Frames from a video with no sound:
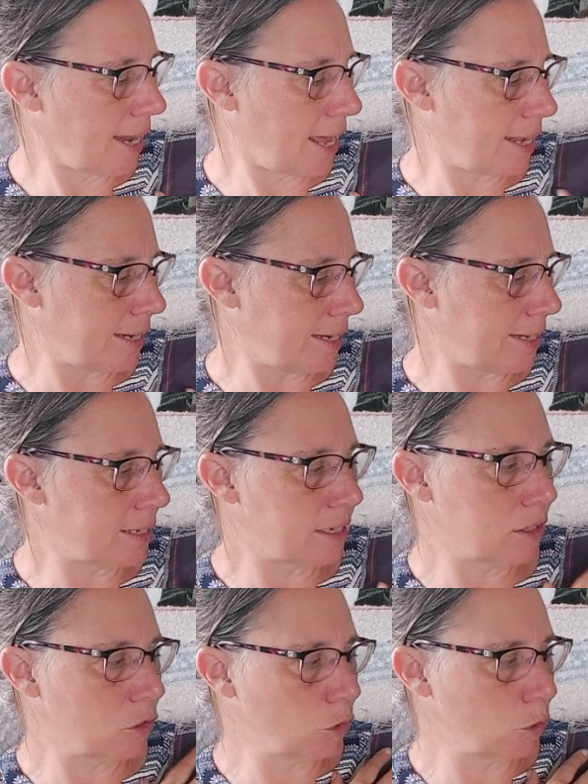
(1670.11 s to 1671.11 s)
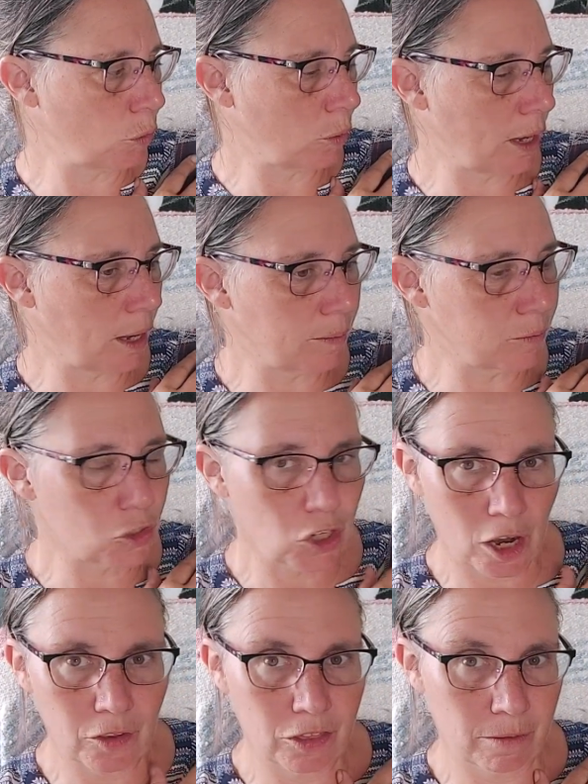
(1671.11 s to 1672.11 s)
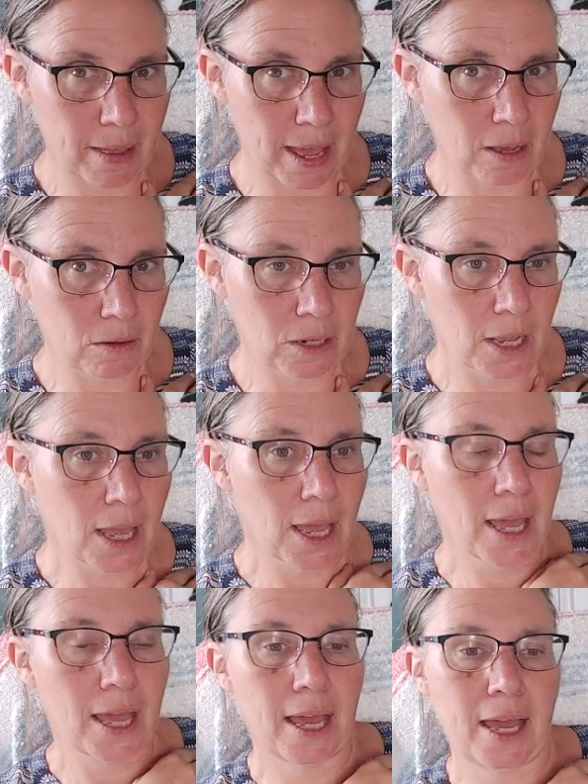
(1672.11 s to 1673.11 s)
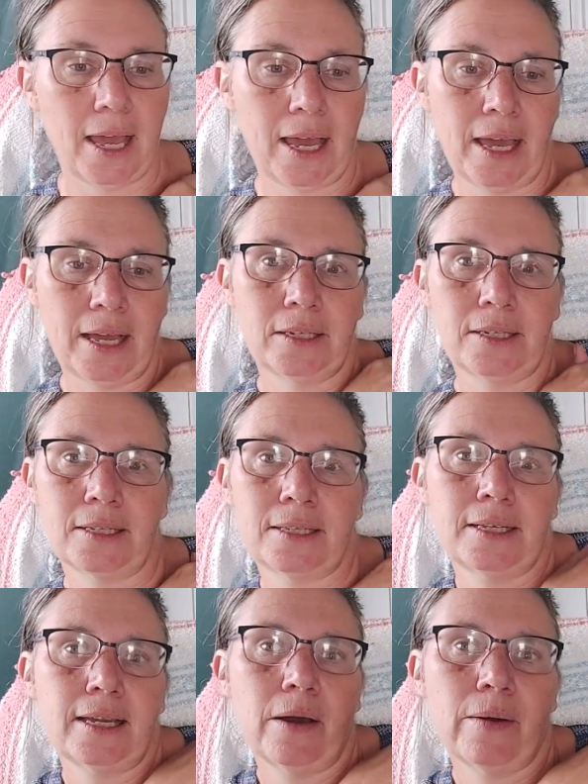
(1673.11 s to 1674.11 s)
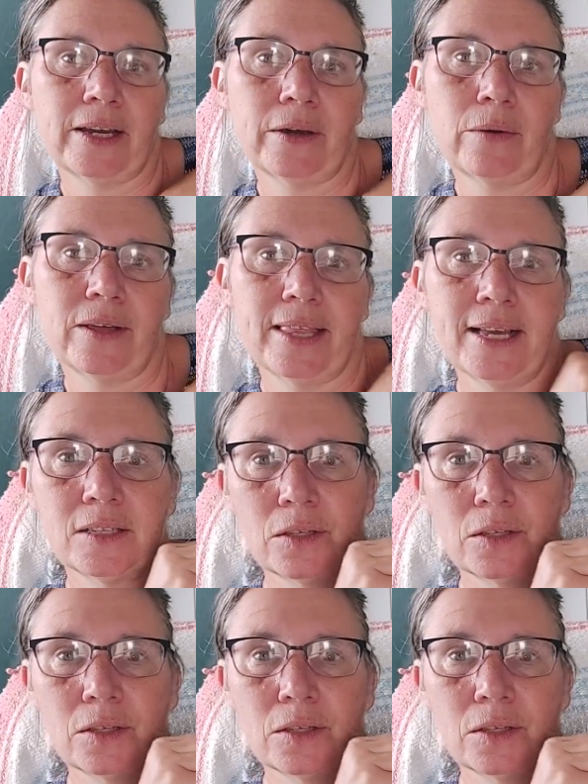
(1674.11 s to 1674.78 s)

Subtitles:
I need to chart them out and just see how I go on that.